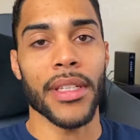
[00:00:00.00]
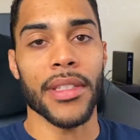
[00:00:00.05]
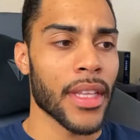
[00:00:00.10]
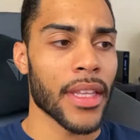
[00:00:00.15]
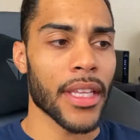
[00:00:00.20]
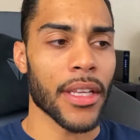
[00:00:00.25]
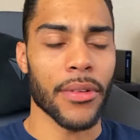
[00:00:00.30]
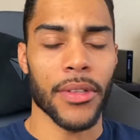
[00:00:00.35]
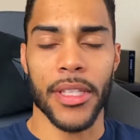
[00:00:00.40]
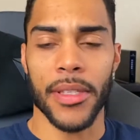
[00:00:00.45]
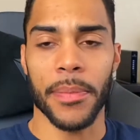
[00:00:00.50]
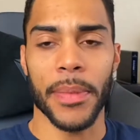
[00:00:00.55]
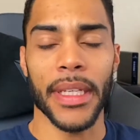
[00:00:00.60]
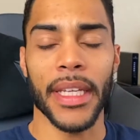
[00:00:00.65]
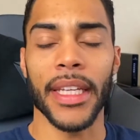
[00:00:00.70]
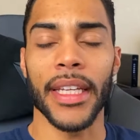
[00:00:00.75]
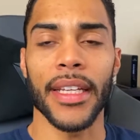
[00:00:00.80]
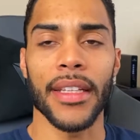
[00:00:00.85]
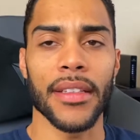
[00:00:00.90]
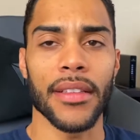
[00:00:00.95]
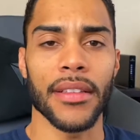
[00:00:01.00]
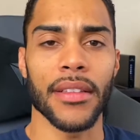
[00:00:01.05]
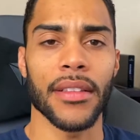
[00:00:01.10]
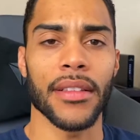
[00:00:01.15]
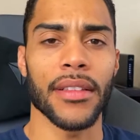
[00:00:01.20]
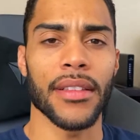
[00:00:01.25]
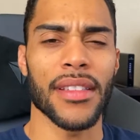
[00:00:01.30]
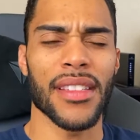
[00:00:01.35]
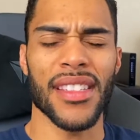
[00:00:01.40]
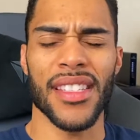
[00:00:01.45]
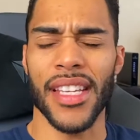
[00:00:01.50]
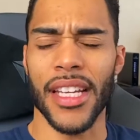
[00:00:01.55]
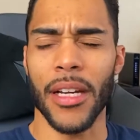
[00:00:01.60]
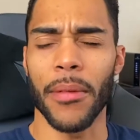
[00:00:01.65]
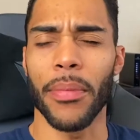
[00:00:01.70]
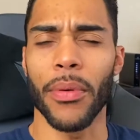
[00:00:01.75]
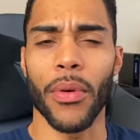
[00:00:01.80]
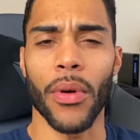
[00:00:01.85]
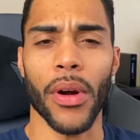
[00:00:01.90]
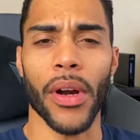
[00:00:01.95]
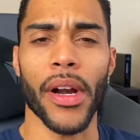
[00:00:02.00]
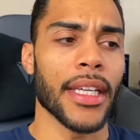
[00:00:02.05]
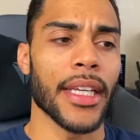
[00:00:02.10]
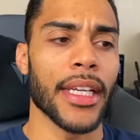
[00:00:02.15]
So I think he was speaking in Singapore.